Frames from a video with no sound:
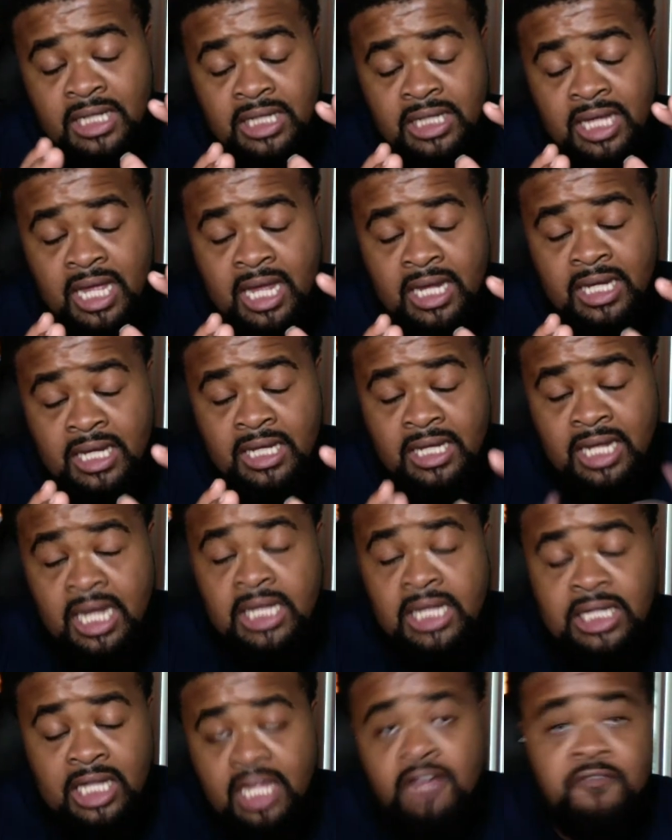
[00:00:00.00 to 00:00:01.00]
I
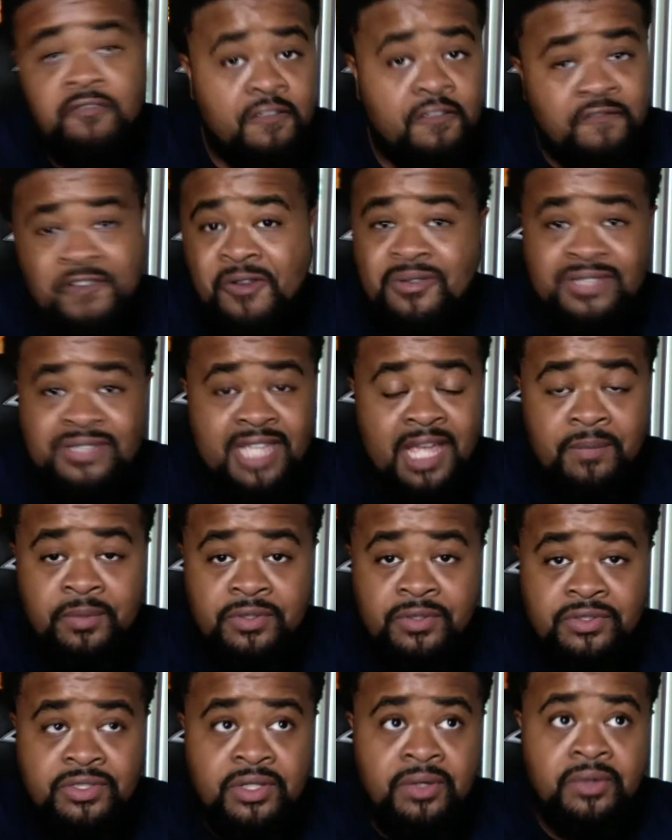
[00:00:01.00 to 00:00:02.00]
love the first
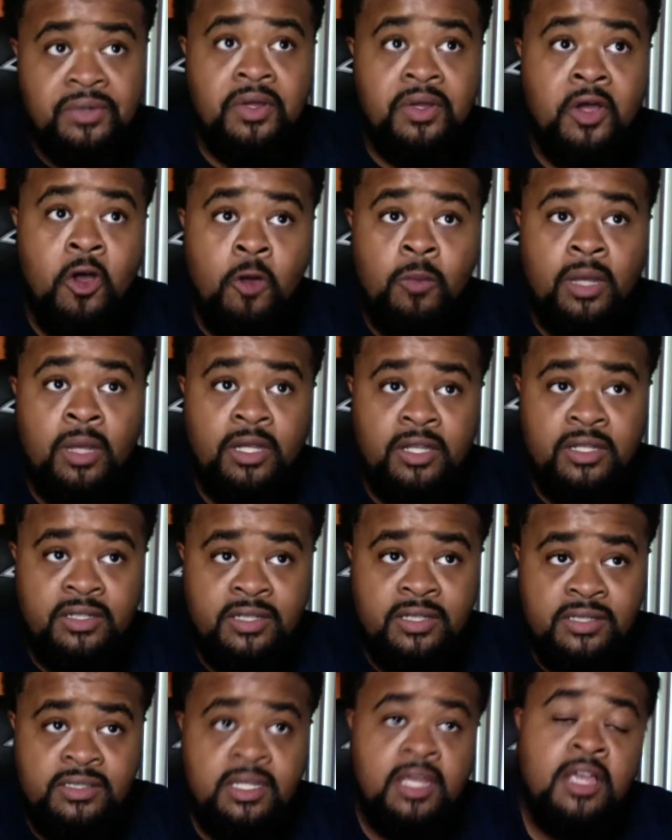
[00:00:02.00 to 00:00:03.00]
episode. Oh my
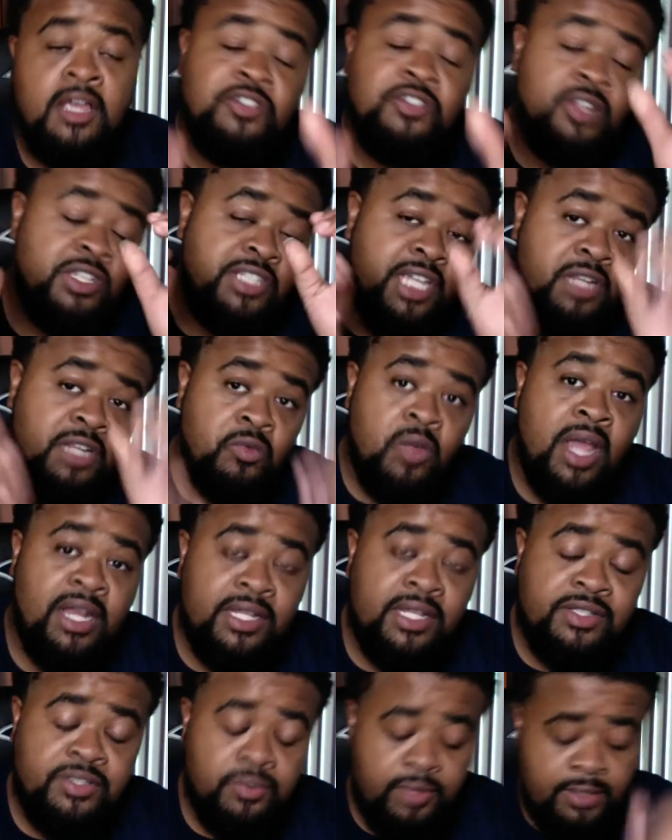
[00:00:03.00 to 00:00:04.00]
goodness! So let's get right
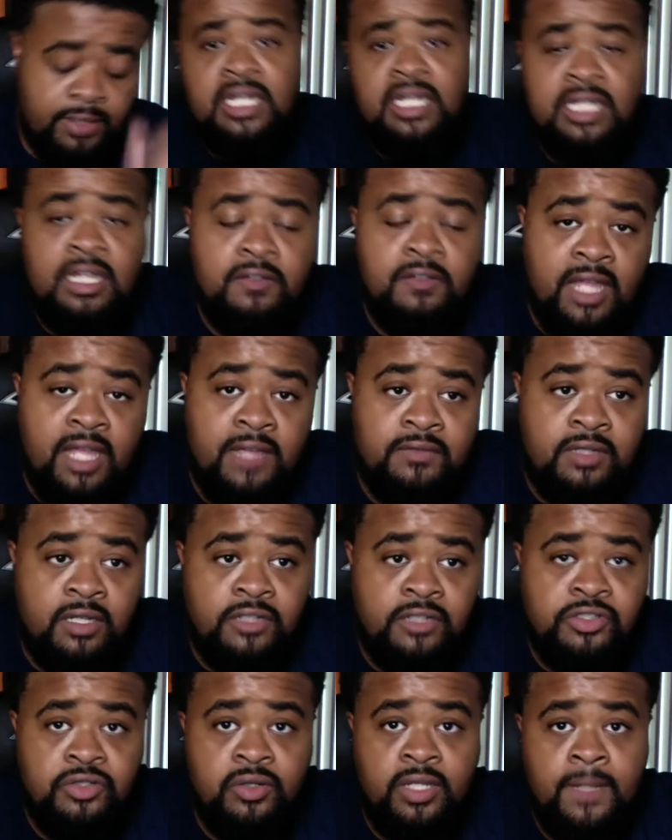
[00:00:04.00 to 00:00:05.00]
into it. Lovecraft
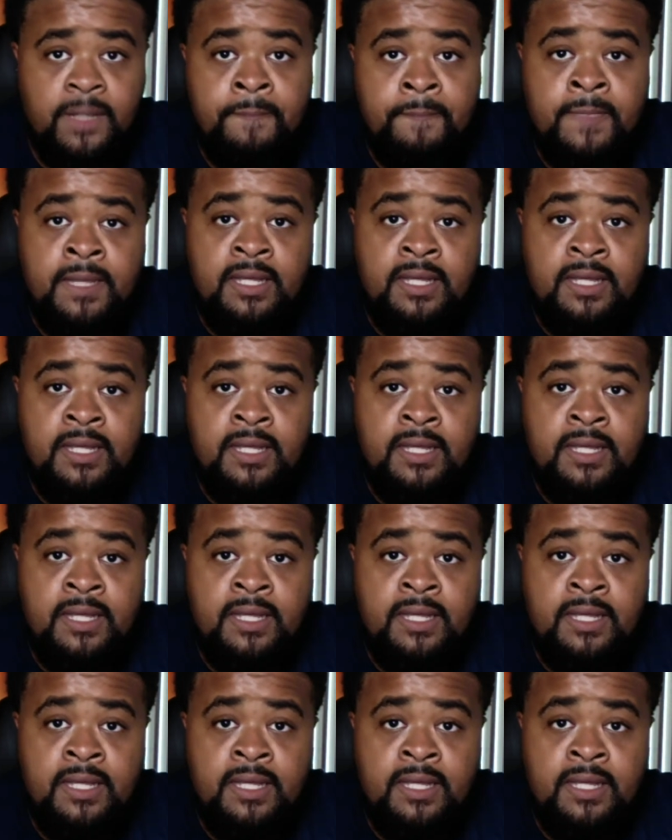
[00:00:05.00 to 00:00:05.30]
Country.